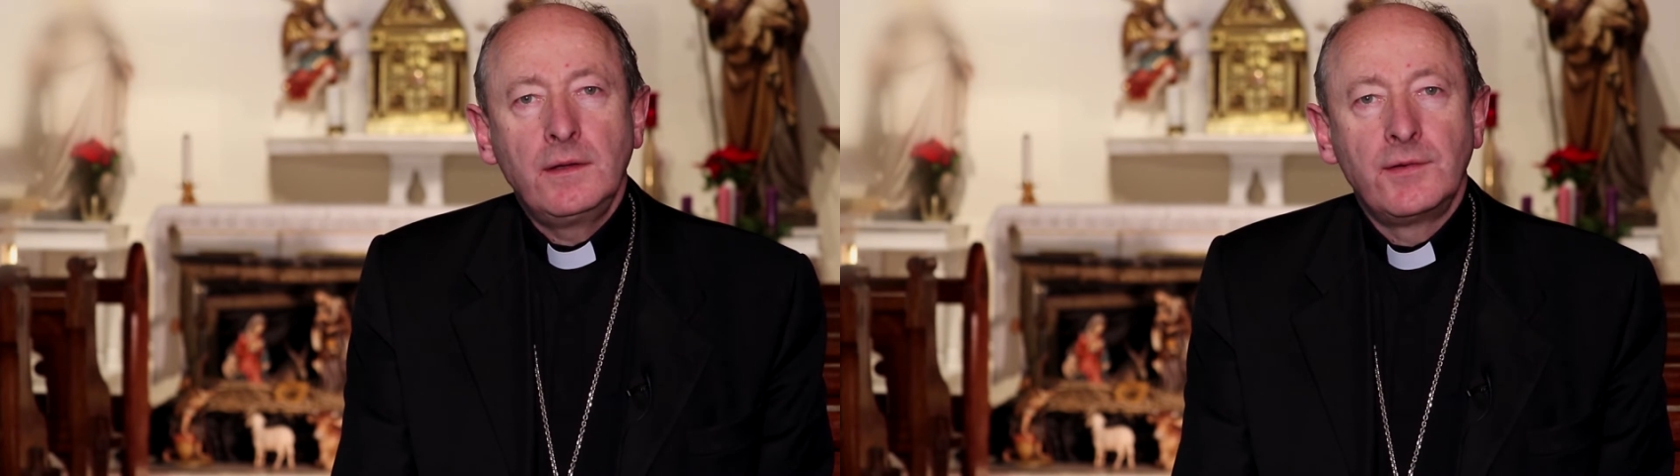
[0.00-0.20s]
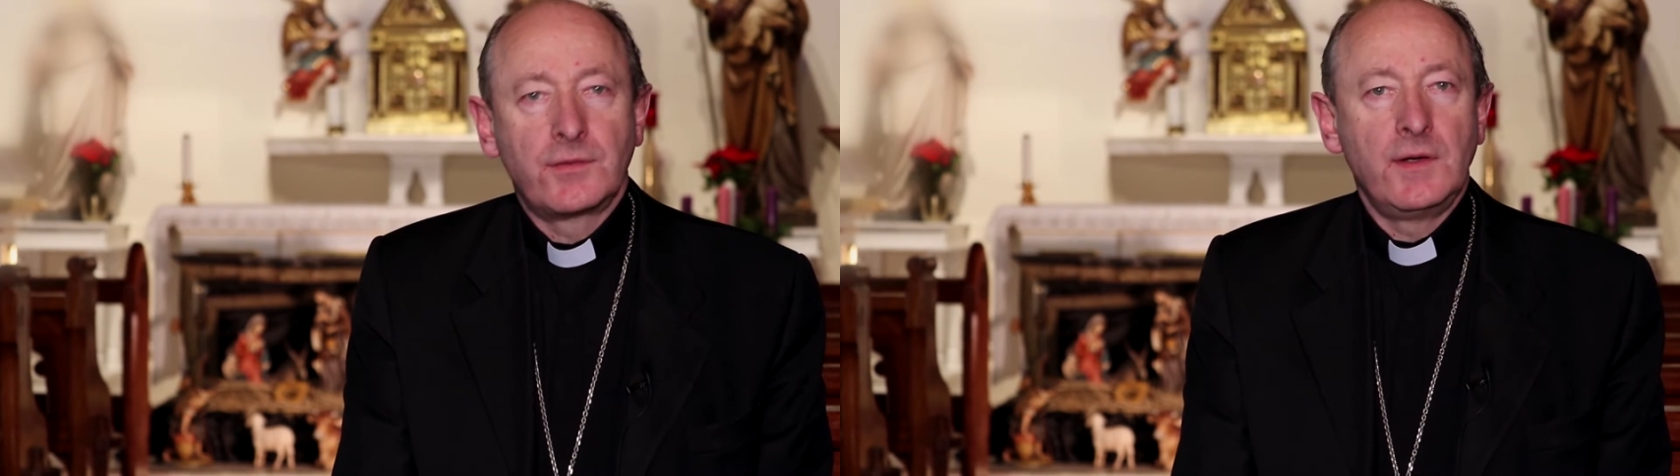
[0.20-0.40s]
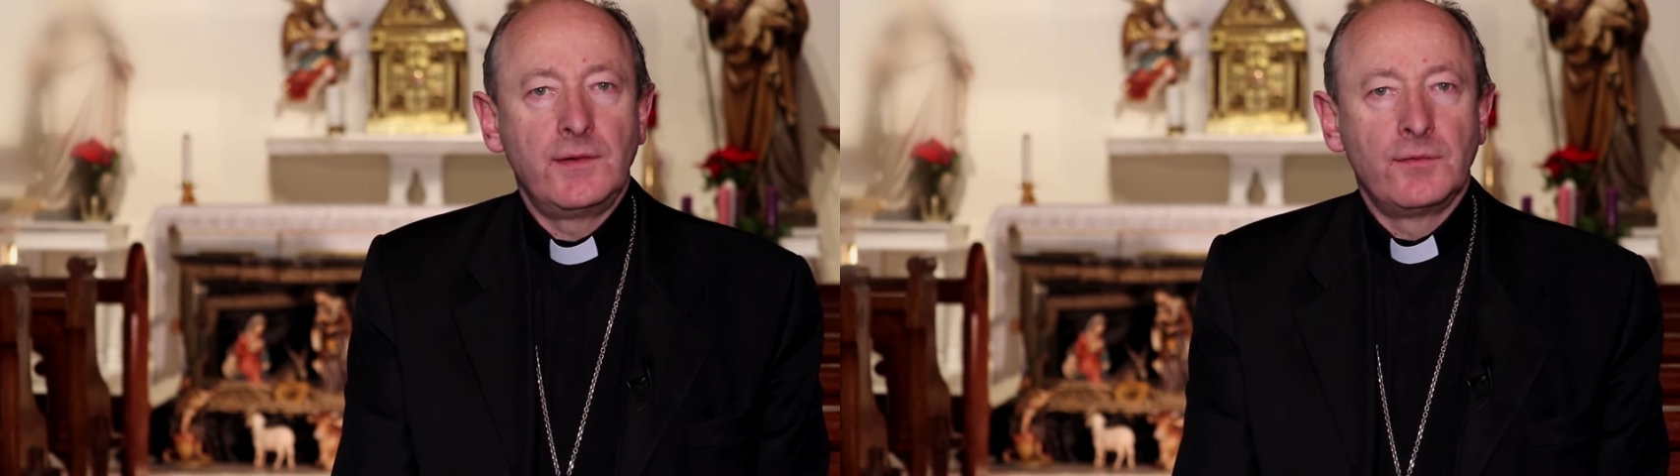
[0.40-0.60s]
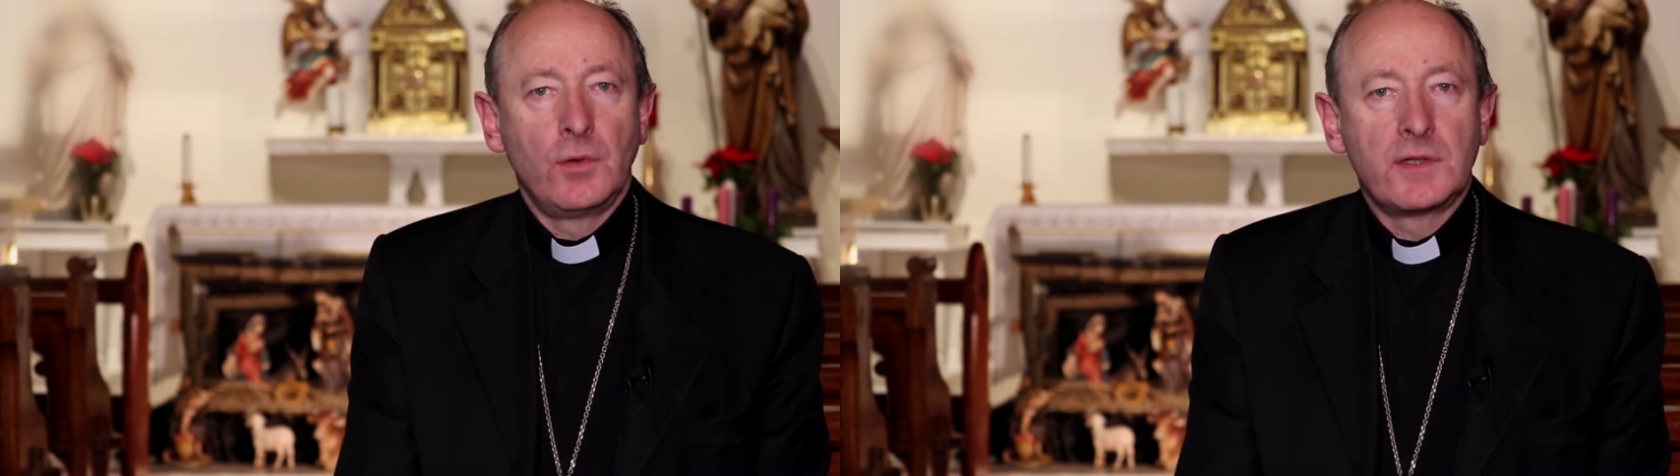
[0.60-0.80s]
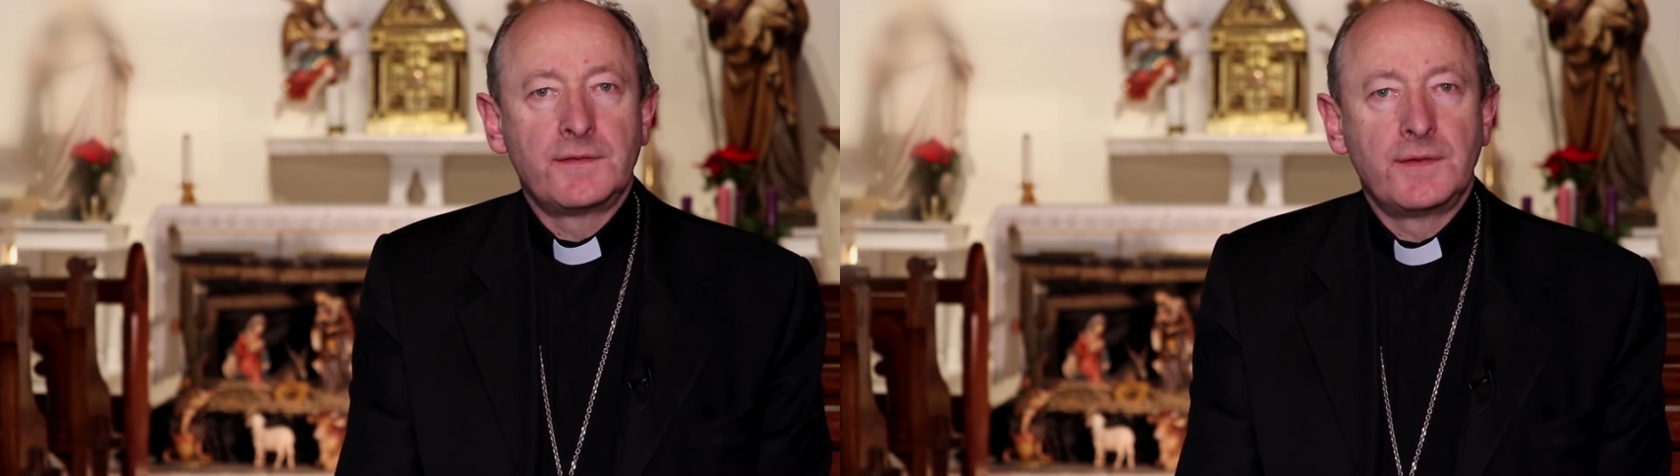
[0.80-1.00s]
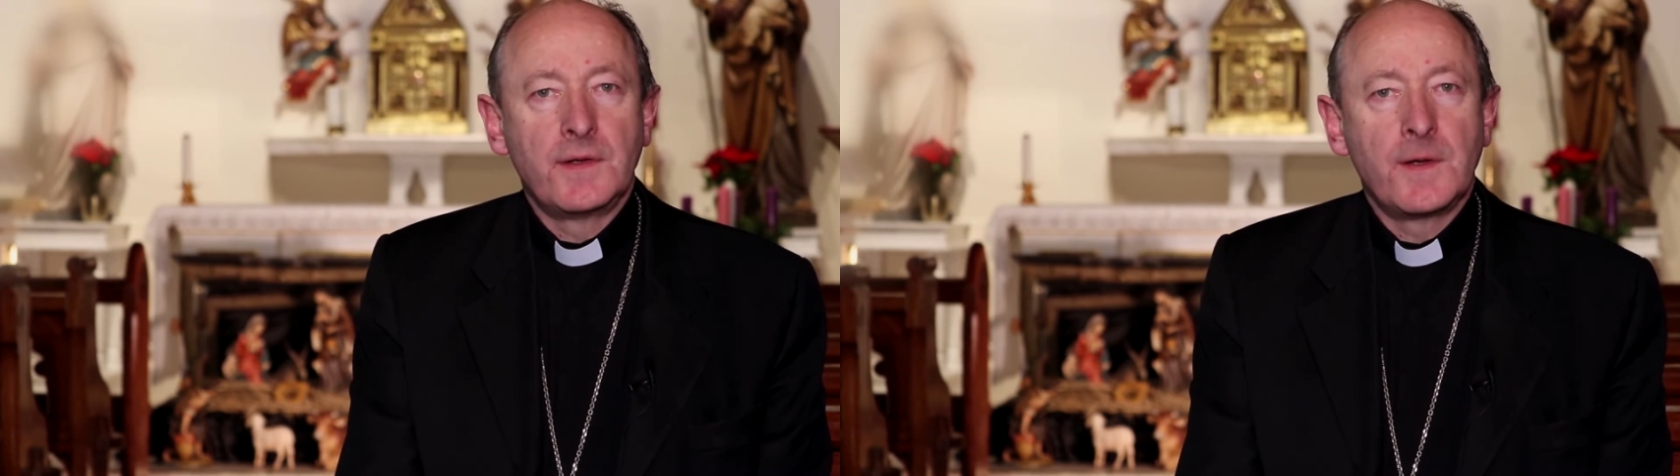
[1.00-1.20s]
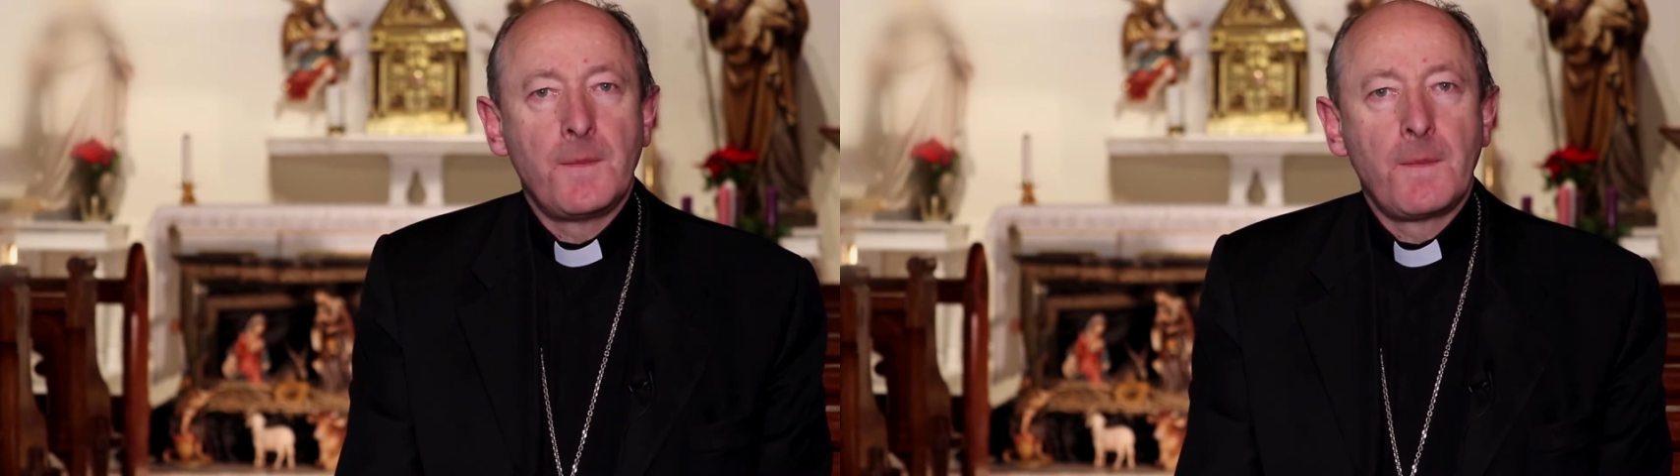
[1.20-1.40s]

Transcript: the streets of Waterford.